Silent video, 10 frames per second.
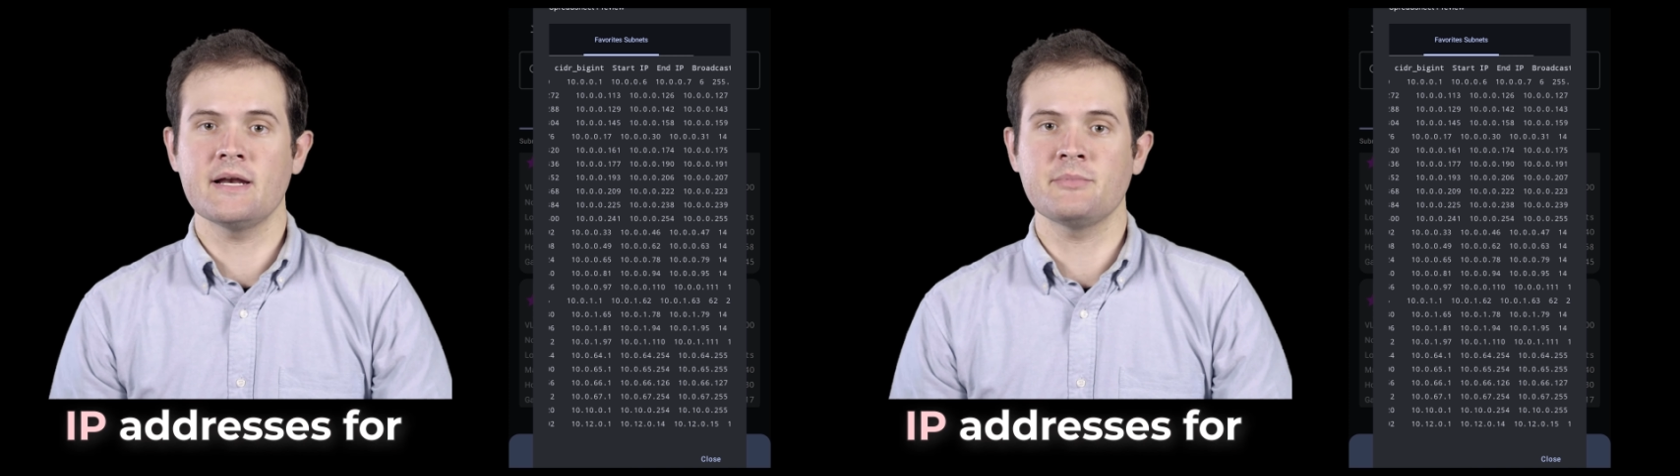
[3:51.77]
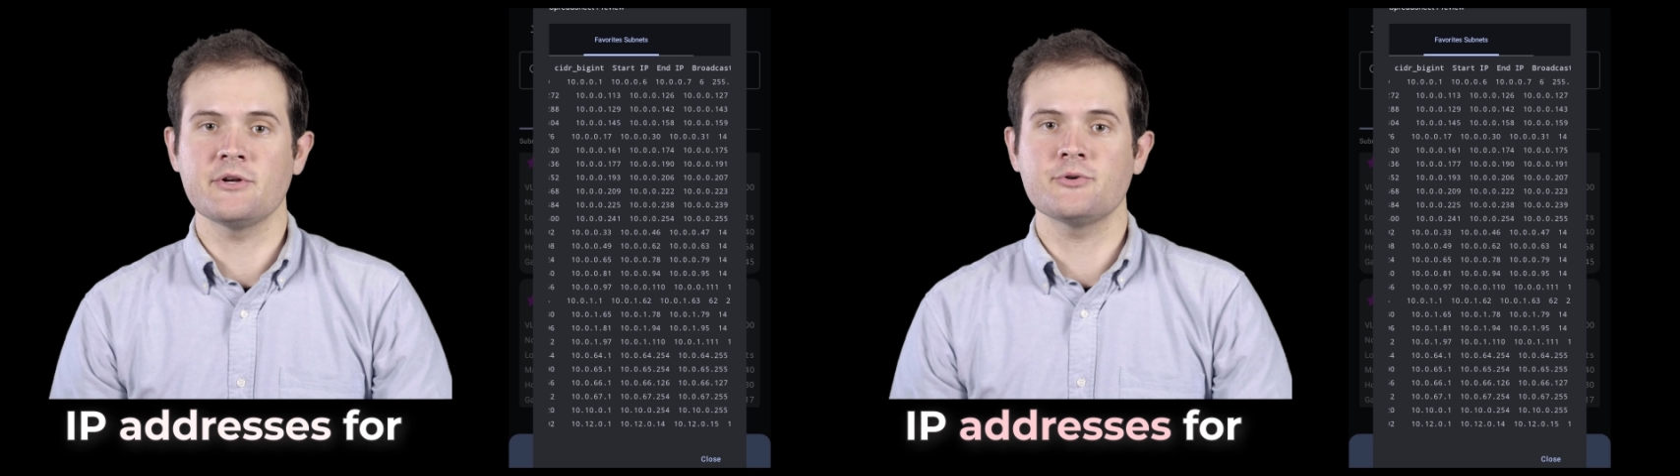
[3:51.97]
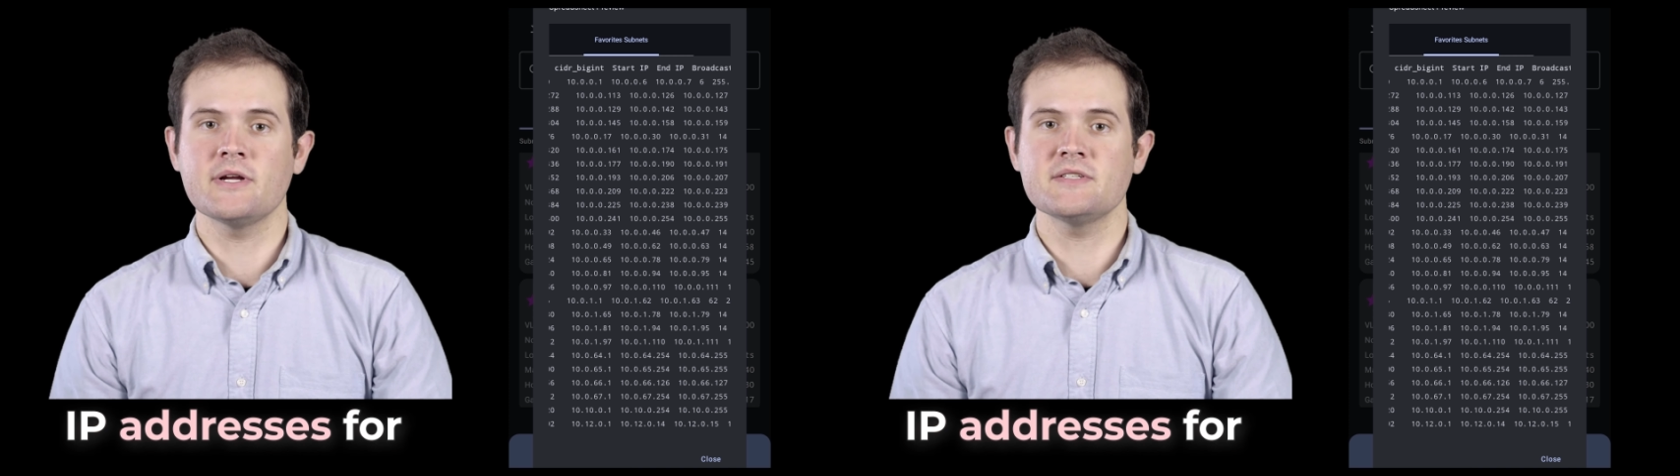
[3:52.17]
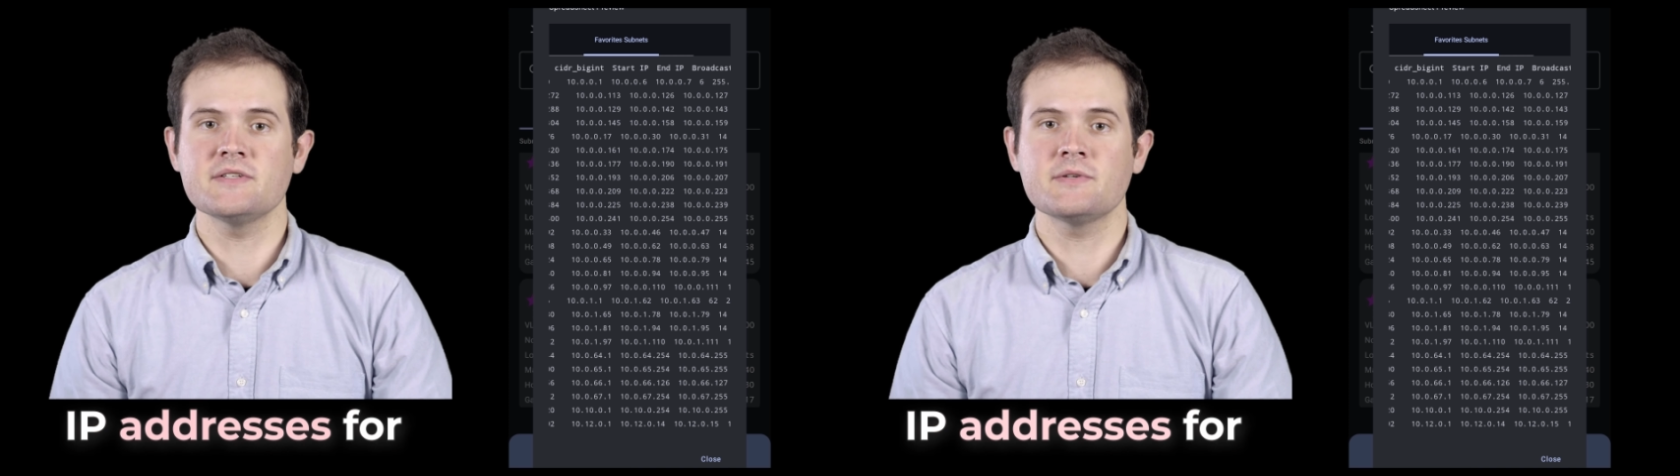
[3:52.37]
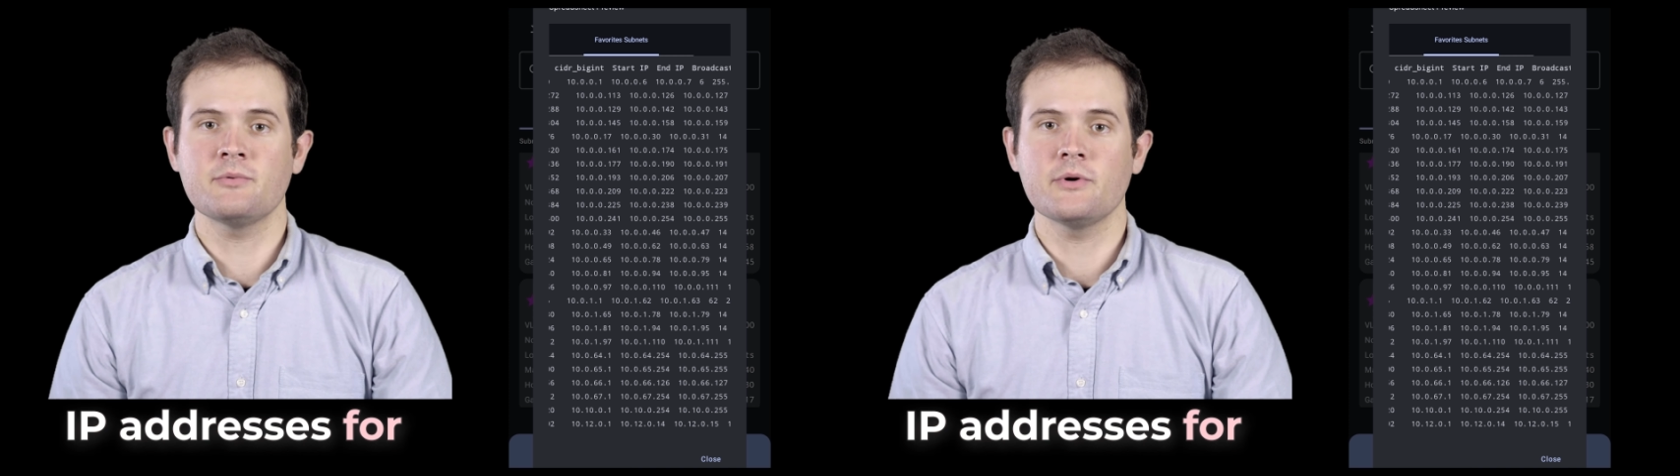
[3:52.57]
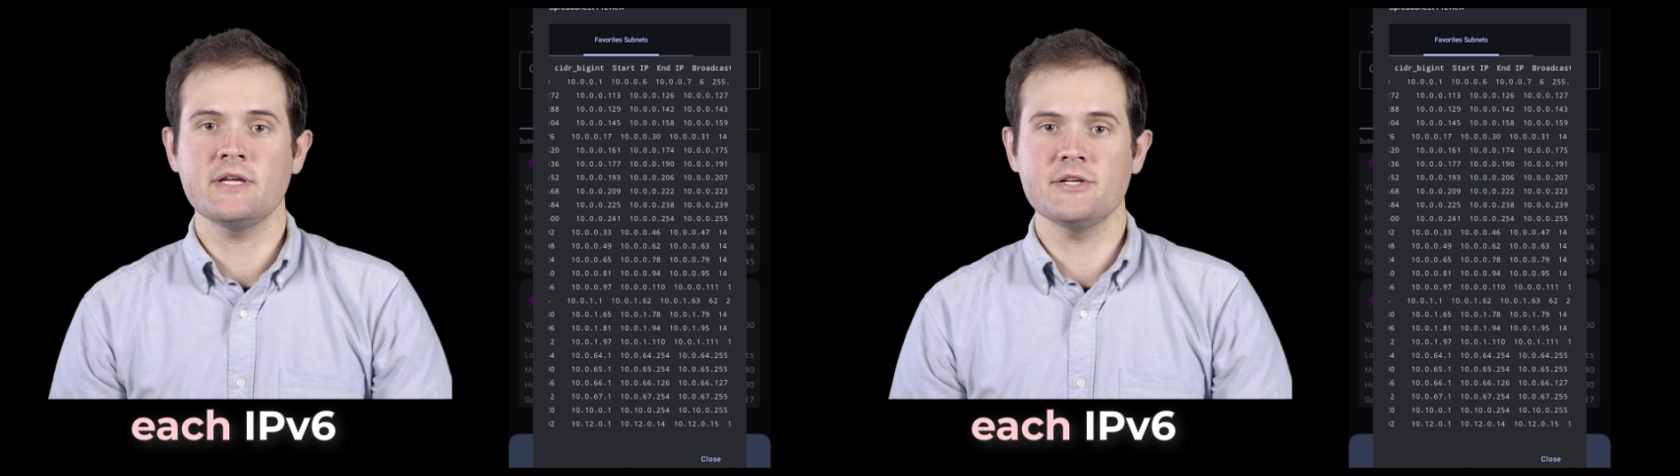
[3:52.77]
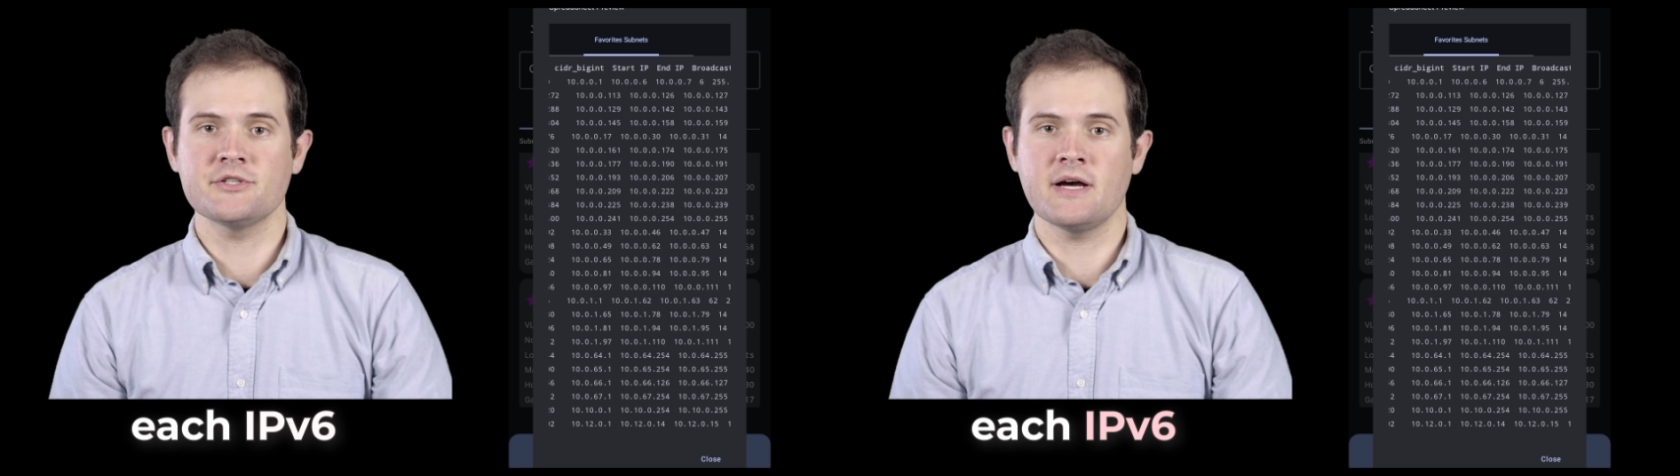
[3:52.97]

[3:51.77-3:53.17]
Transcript: IP addresses for each